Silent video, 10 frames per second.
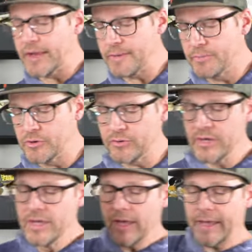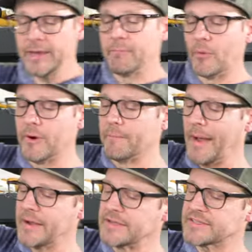day boot and board and
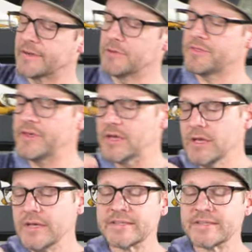bindings and everything,